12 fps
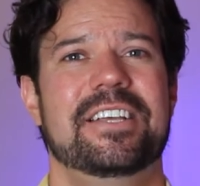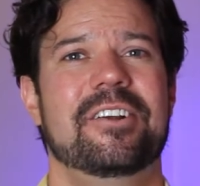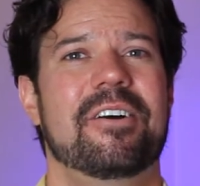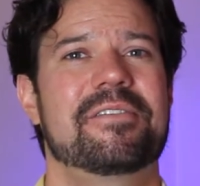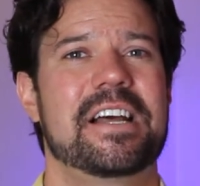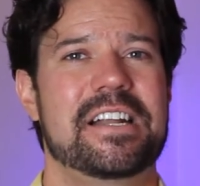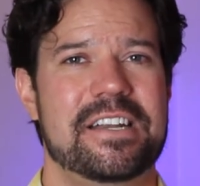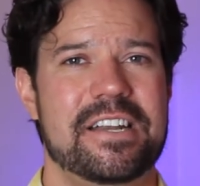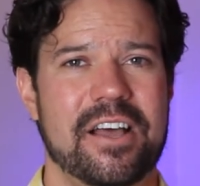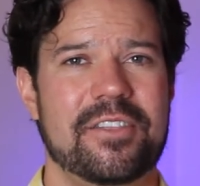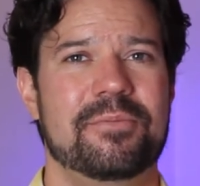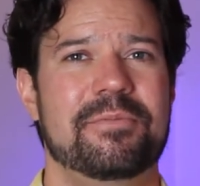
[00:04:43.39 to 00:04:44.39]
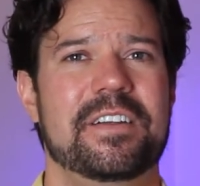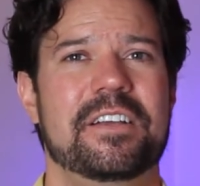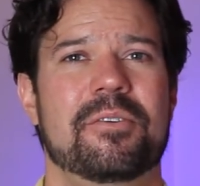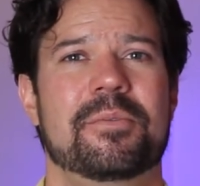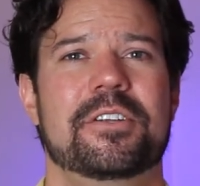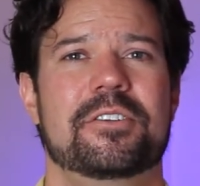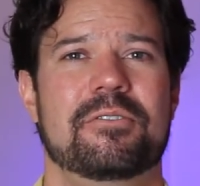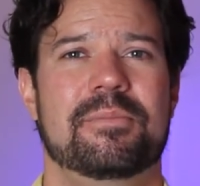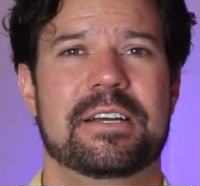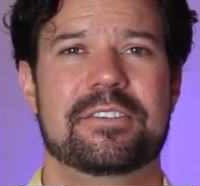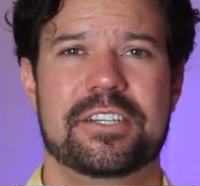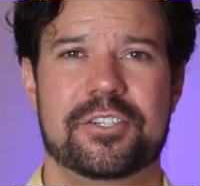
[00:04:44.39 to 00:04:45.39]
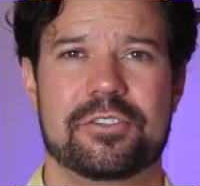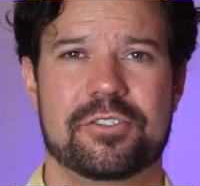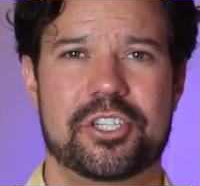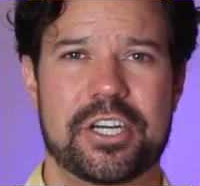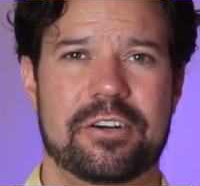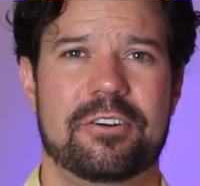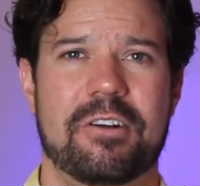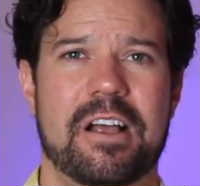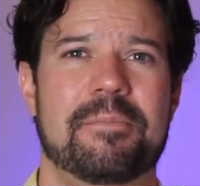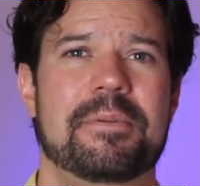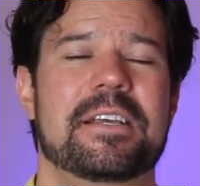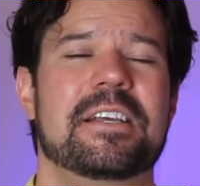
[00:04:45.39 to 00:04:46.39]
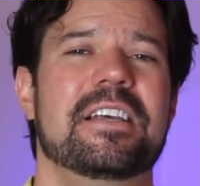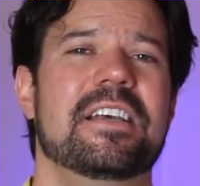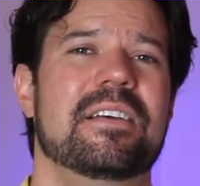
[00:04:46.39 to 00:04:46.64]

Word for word: you know, I've got another video I'm gonna do about digital sharecropping.